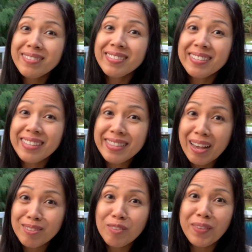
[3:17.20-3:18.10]

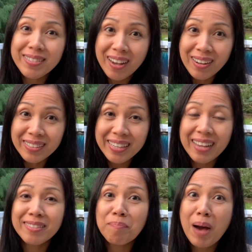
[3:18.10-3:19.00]
16-ounce of Vitality has
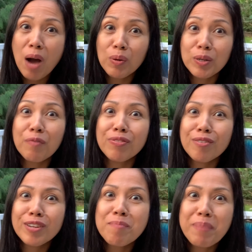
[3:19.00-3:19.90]
the power of
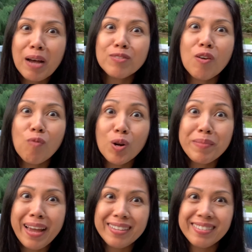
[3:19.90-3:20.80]
30 pounds of worm
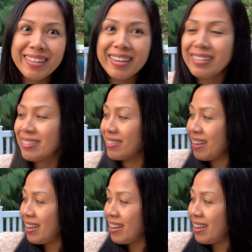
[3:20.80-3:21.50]
castings.